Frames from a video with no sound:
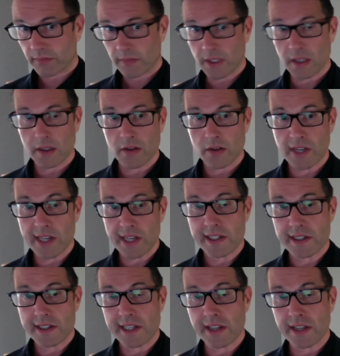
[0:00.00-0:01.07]
creating
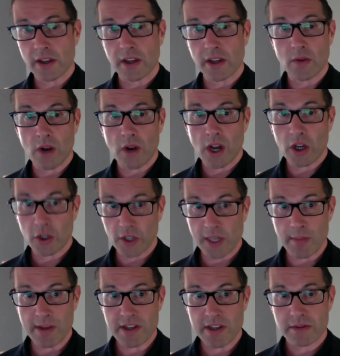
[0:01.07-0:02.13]
together a good
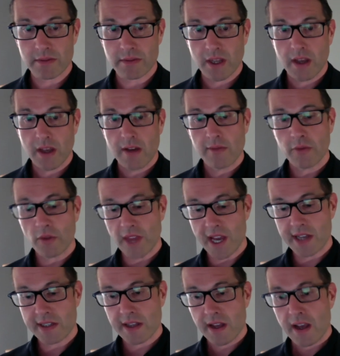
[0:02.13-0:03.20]
image for
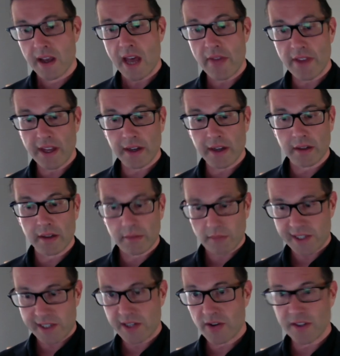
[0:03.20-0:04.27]
that, and then a
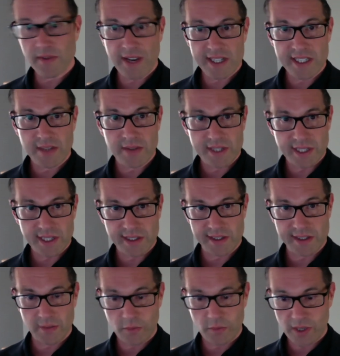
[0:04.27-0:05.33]
series of activities
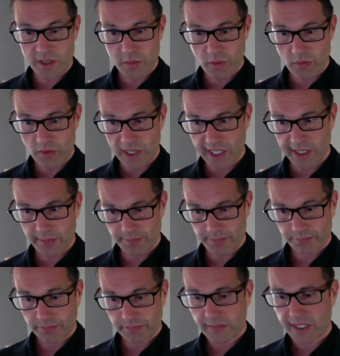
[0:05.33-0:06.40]
of which will really
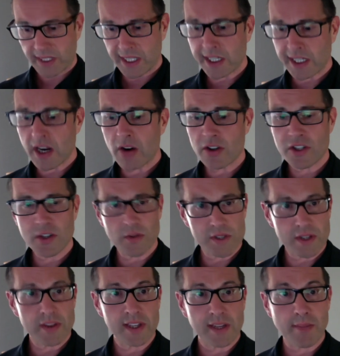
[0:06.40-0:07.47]
encourage children to
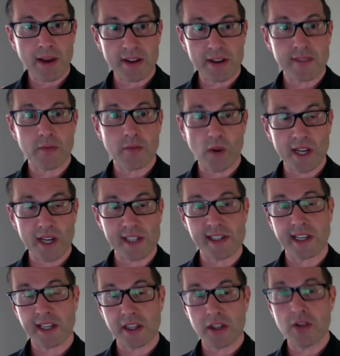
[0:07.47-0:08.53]
think about different ways they
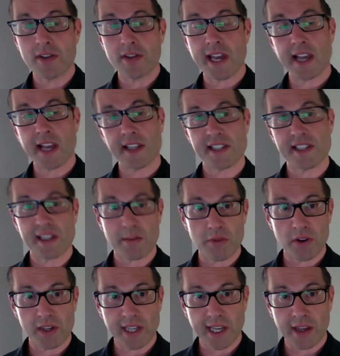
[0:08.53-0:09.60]
can use their hands to
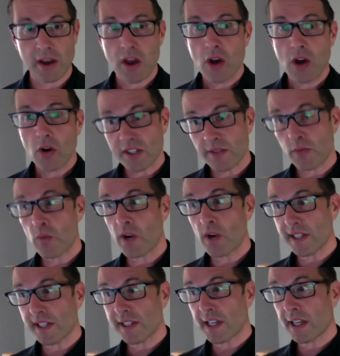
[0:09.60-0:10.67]
communicate, or different
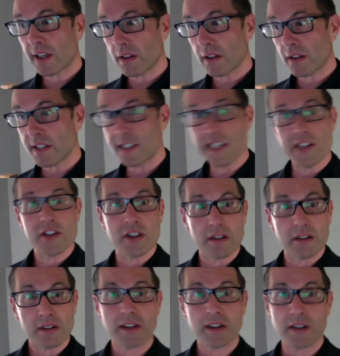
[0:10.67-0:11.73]
ways the teacher
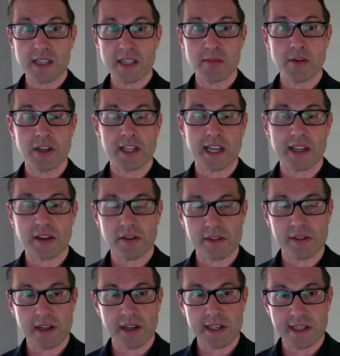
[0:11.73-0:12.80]
can communicate those
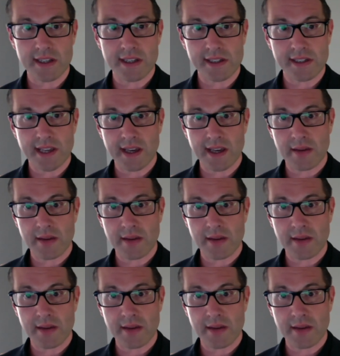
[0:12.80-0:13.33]
ideas there.